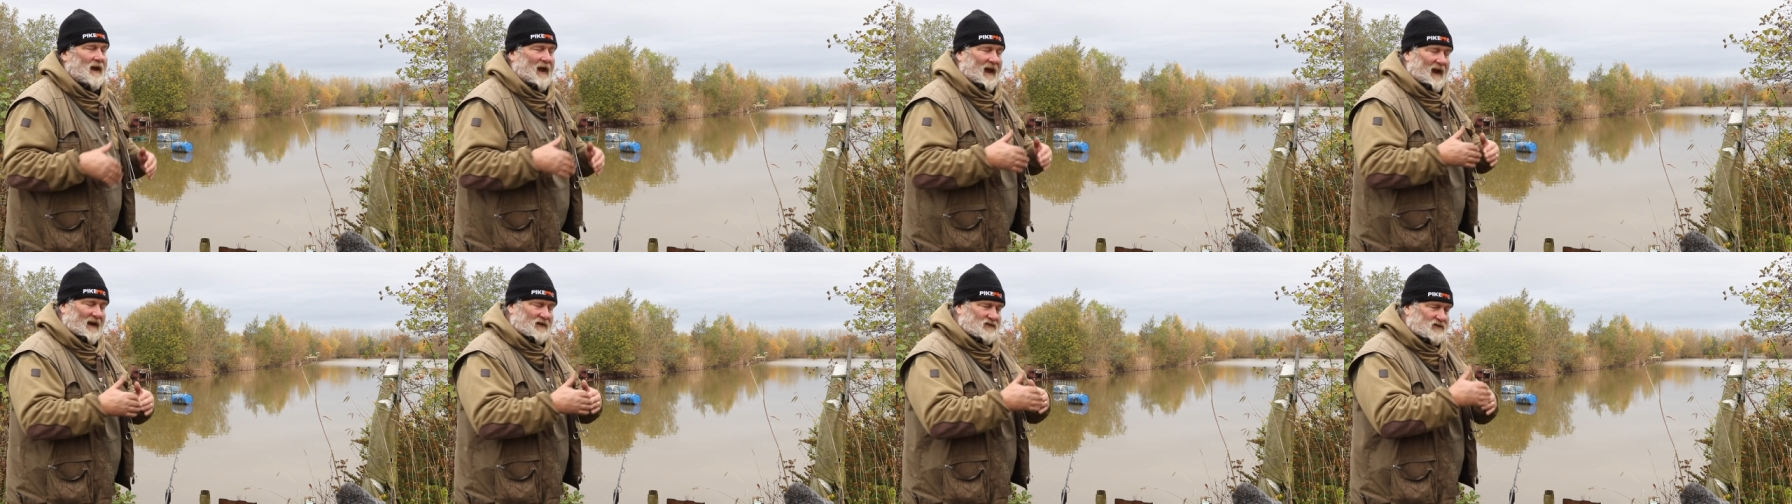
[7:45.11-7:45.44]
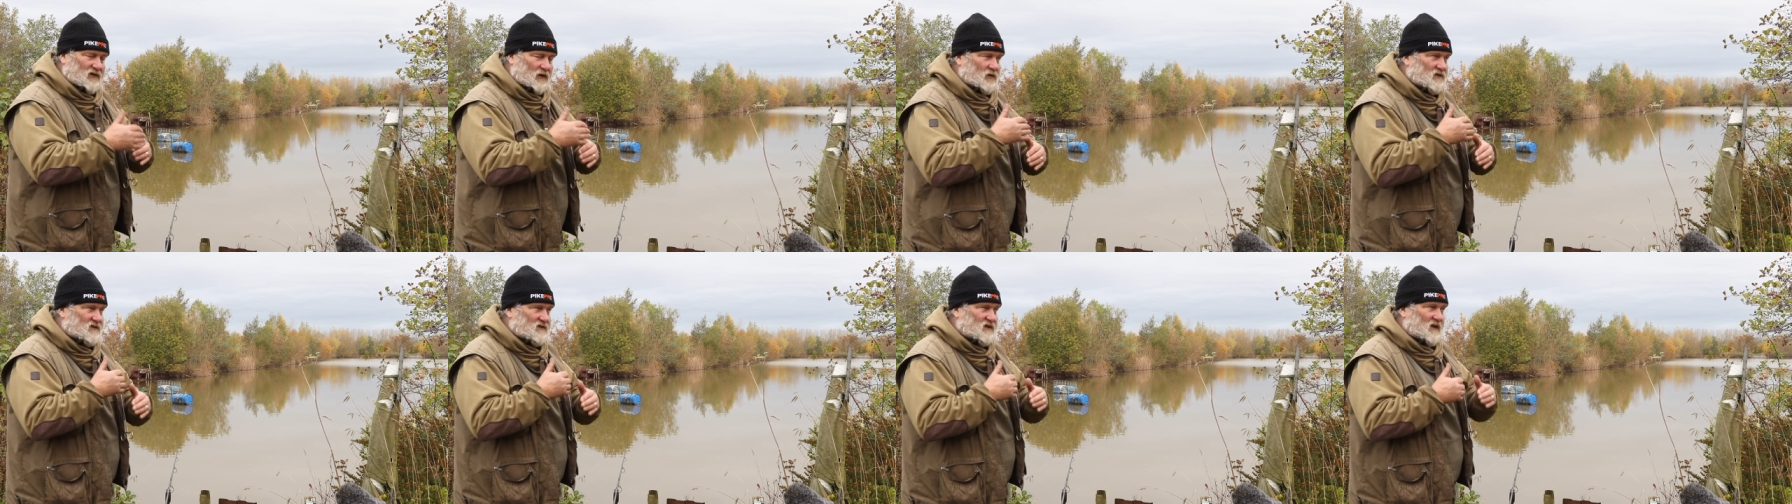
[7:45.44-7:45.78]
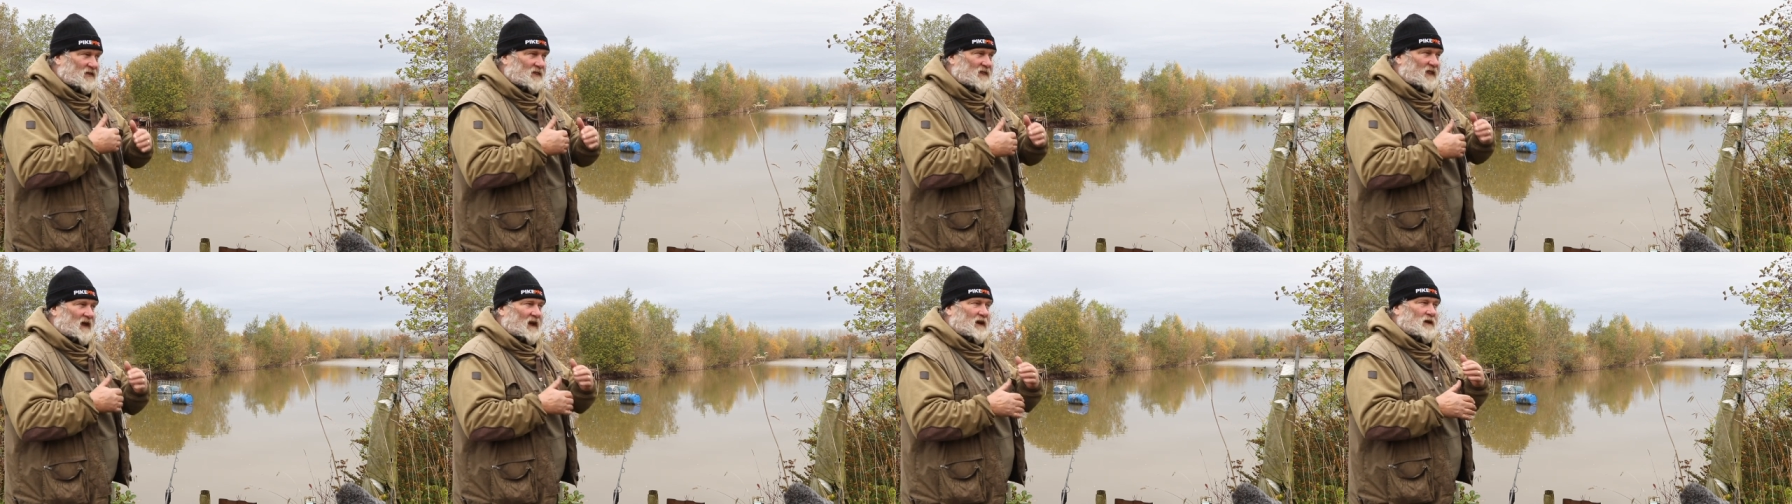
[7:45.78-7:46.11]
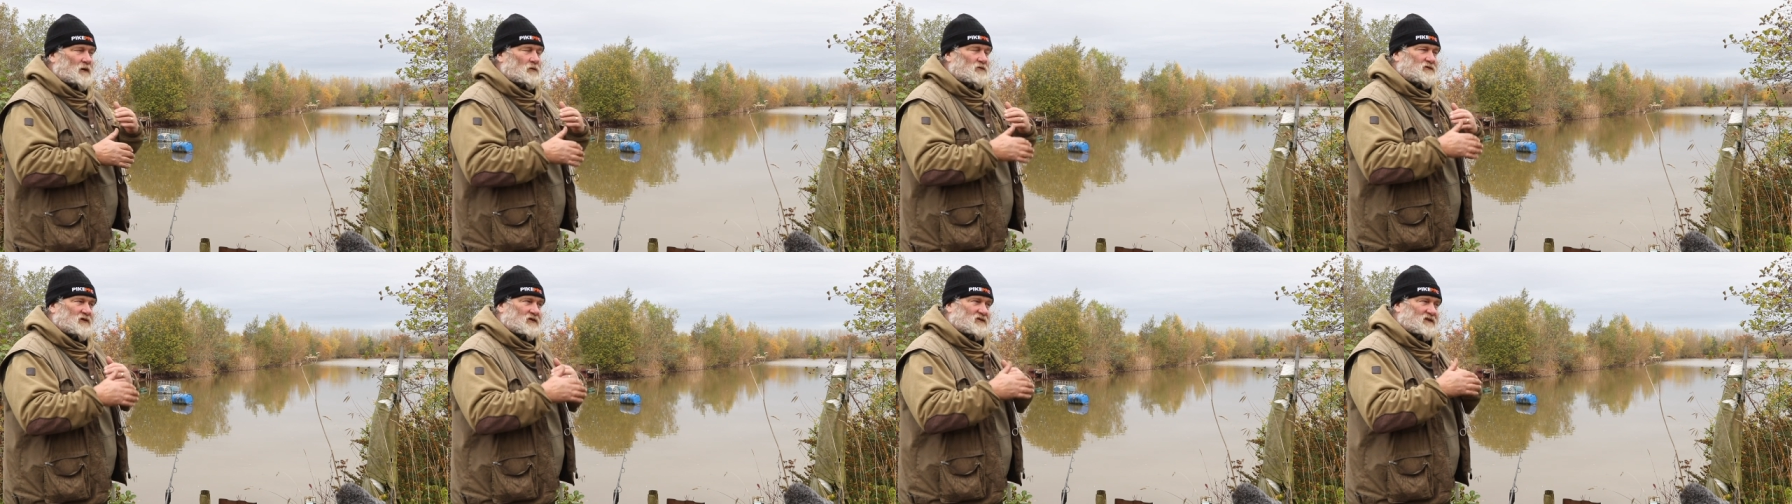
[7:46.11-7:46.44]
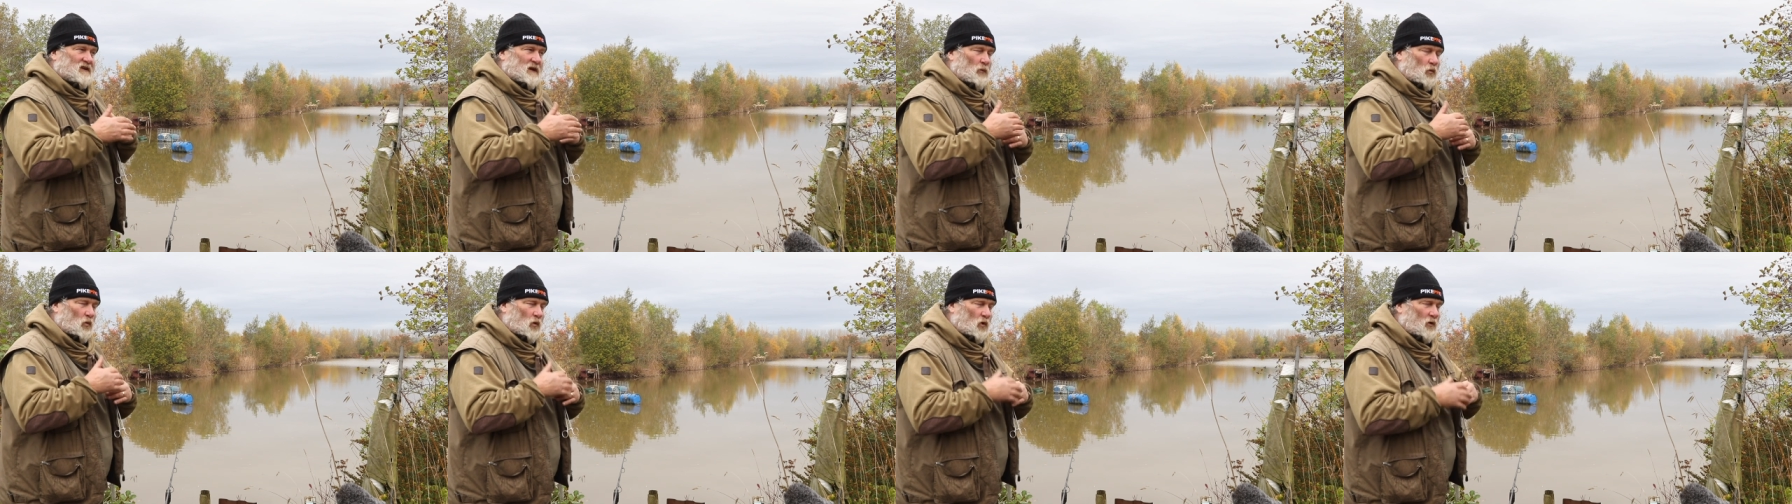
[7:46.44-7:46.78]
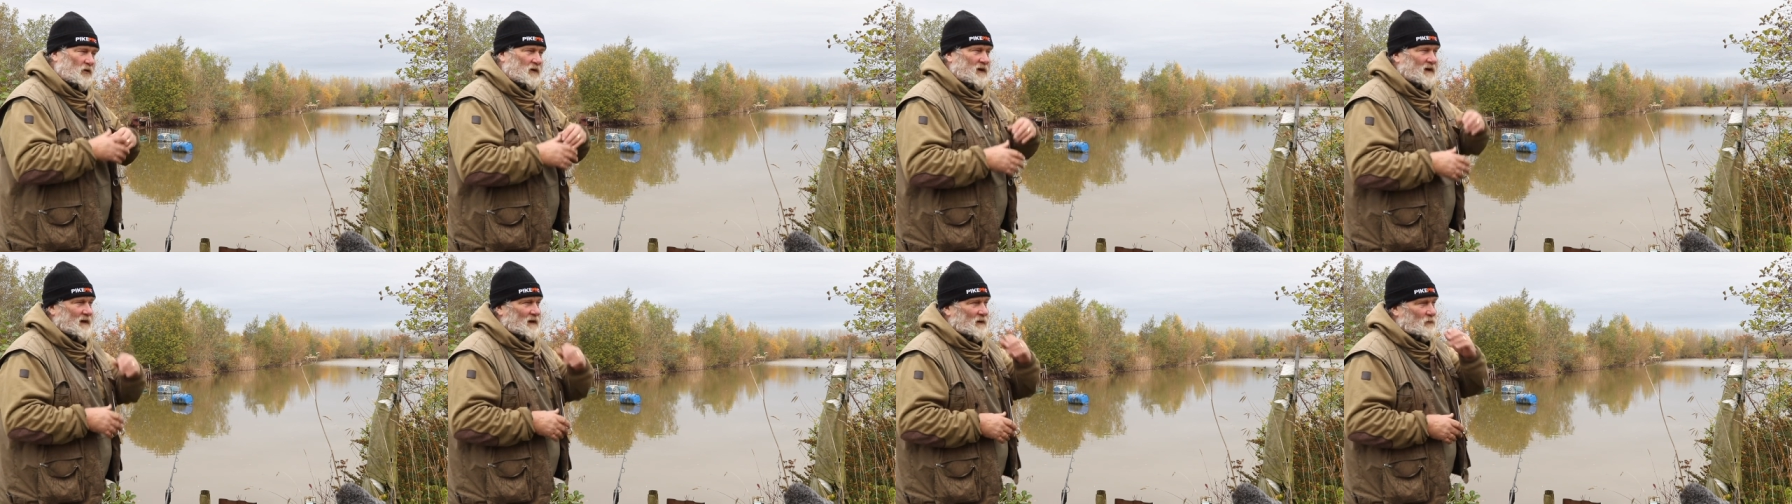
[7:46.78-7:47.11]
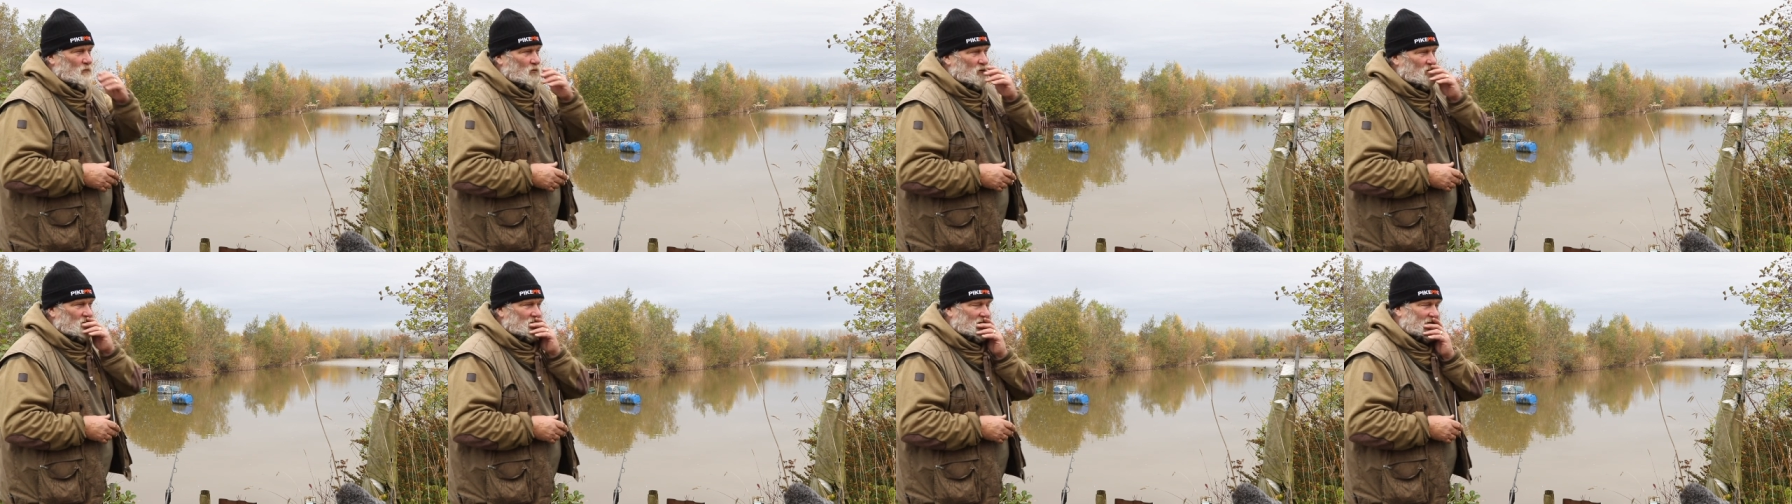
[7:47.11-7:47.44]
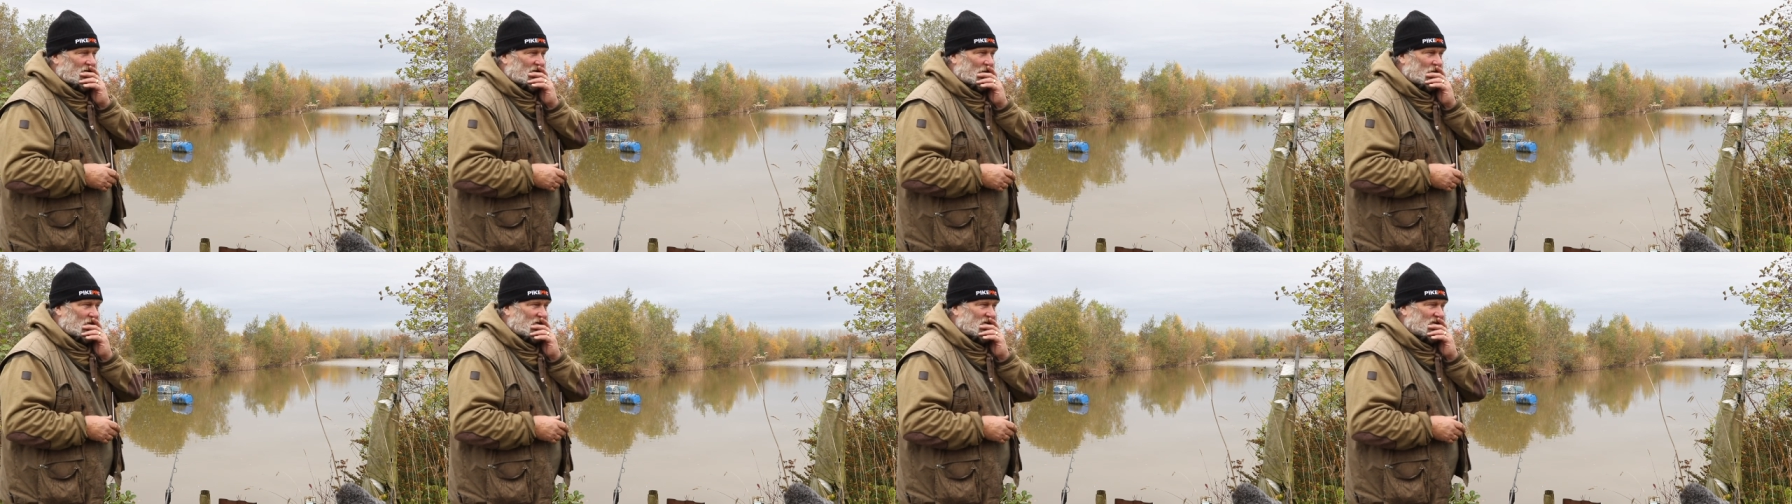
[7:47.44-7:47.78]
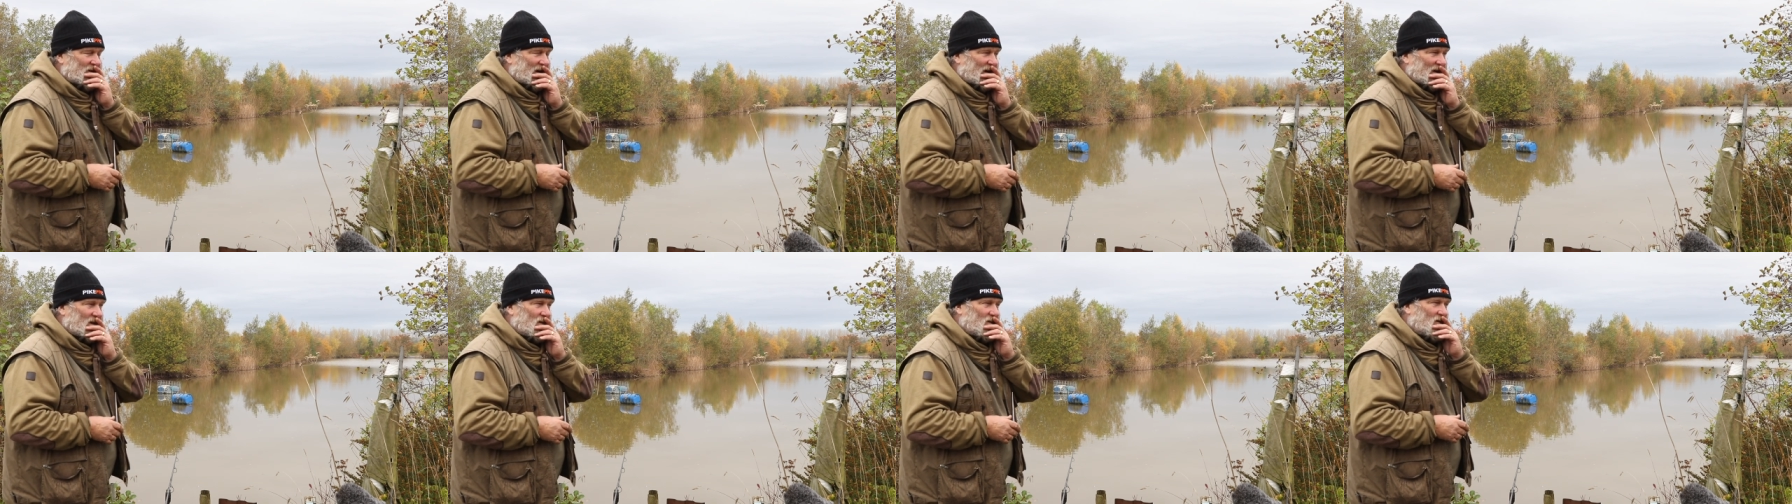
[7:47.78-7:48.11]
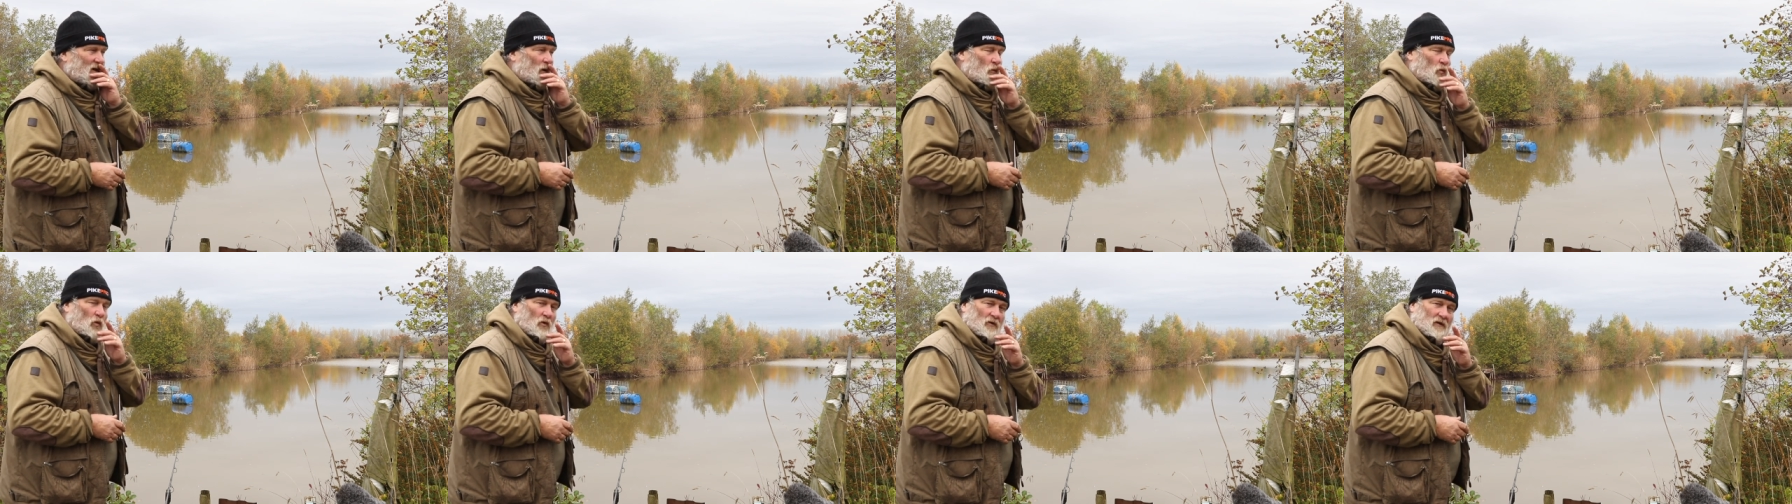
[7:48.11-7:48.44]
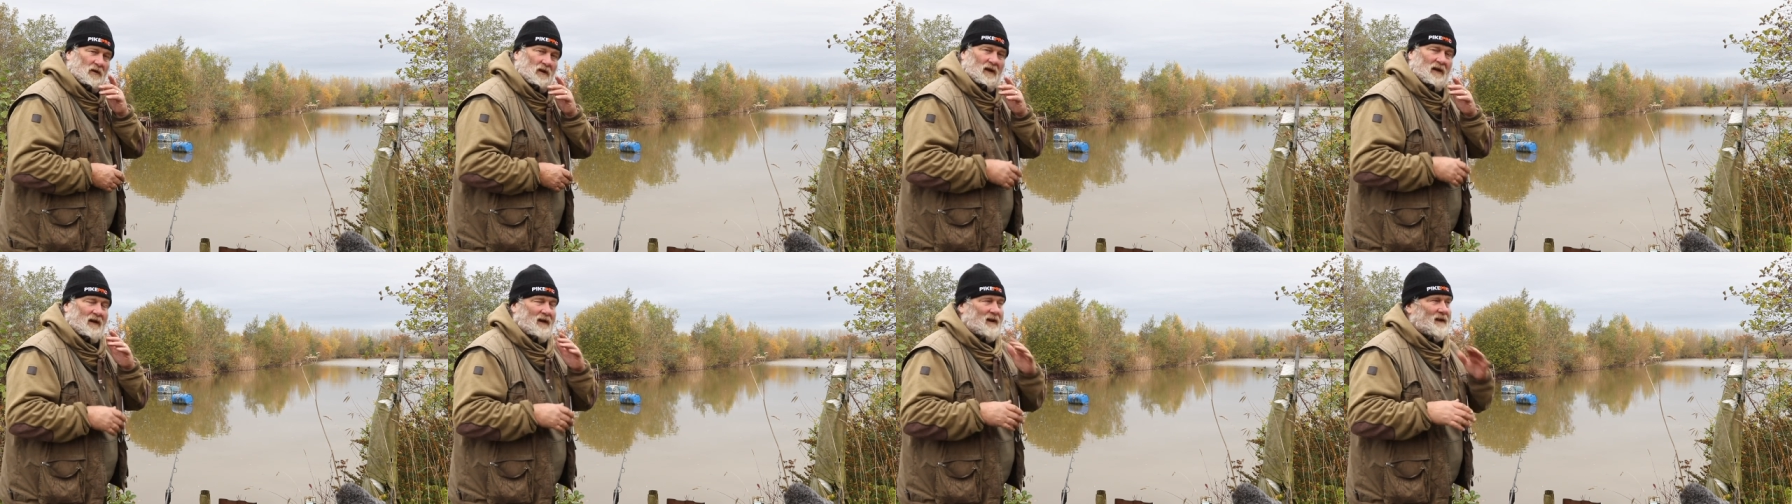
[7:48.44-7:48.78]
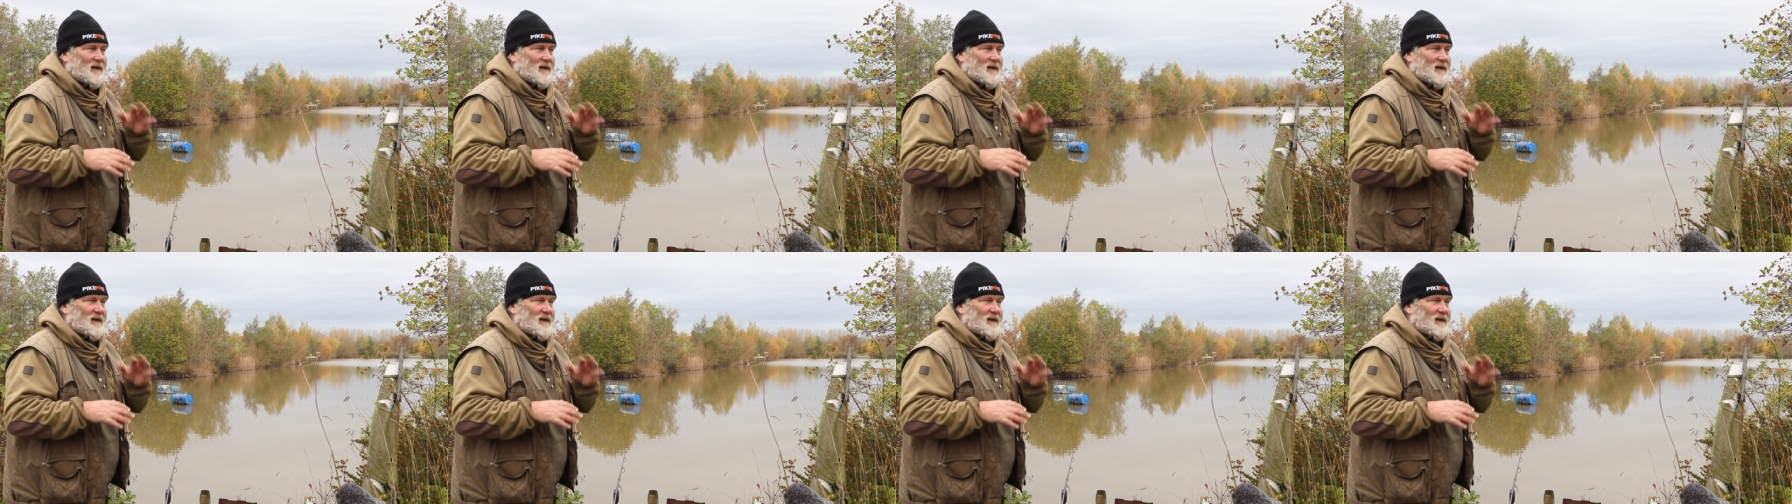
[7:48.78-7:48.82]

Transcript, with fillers: As you sit there, you'll just keep worrying, I wonder if that was tangled, I wonder.